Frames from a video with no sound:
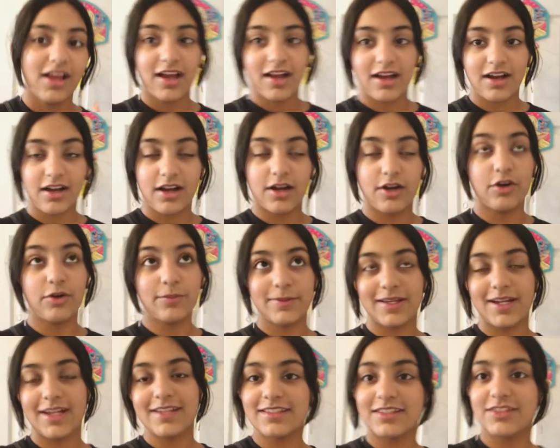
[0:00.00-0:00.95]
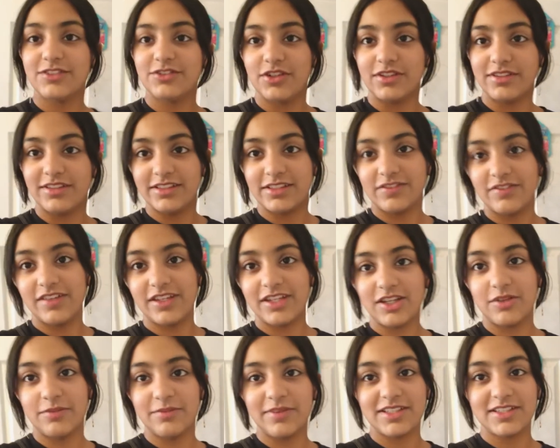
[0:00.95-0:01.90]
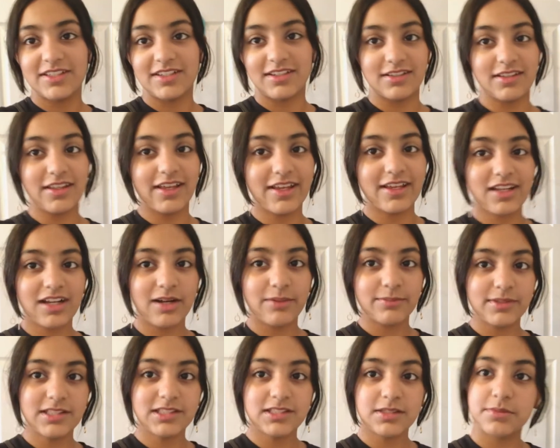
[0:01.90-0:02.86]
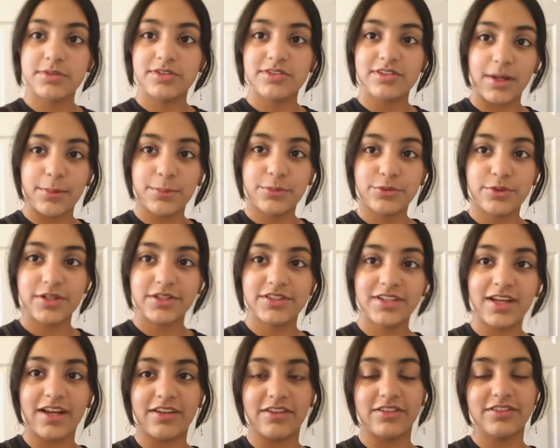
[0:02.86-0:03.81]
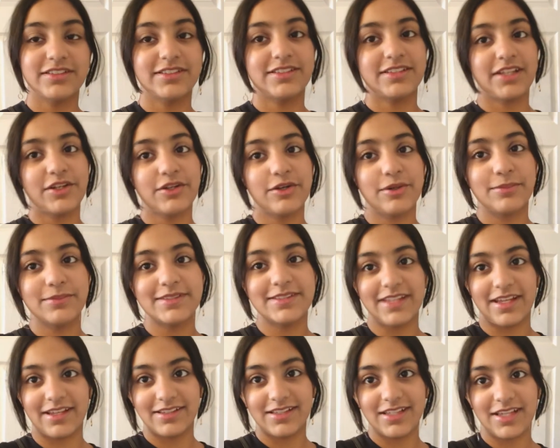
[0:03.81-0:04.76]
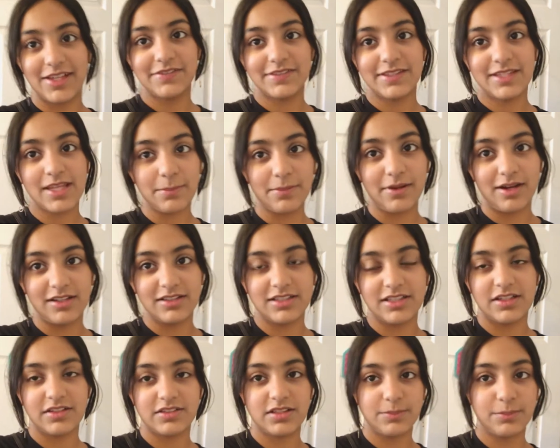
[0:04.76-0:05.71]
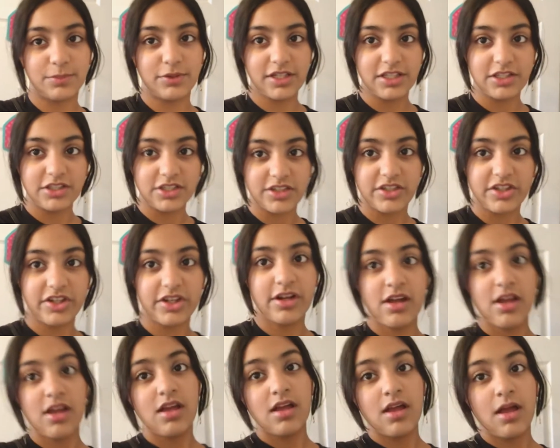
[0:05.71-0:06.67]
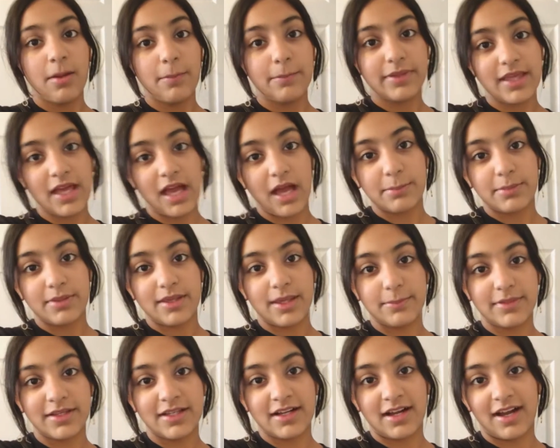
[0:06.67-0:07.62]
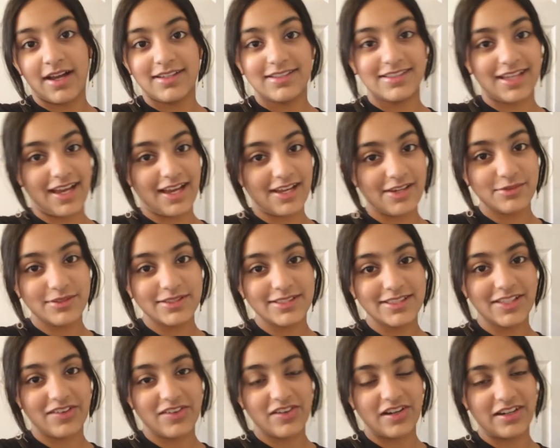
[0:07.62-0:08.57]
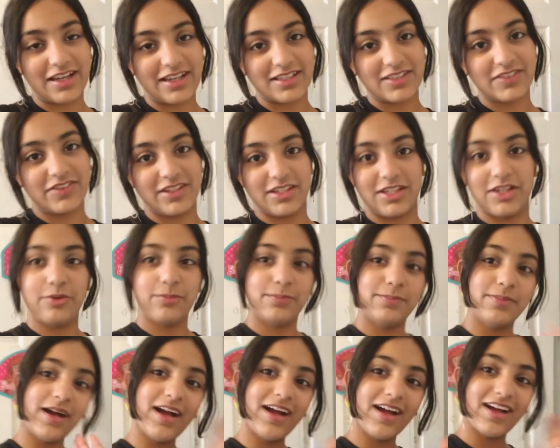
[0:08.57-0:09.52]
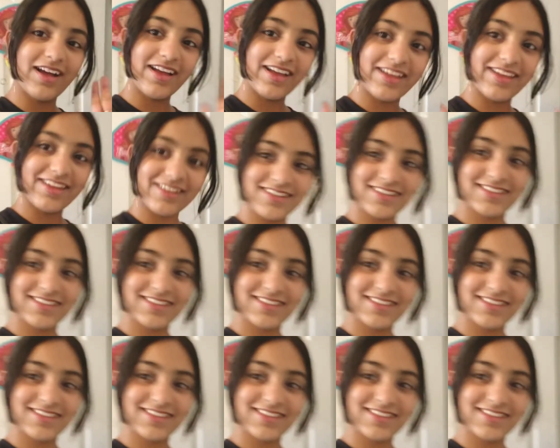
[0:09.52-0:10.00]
Hope you guys enjoyed this video. Make sure to like, comment, subscribe to our channel. Stay home, stay safe, stay positive, support each other, be happy and be kind, and we'll see you in our next video. Bye!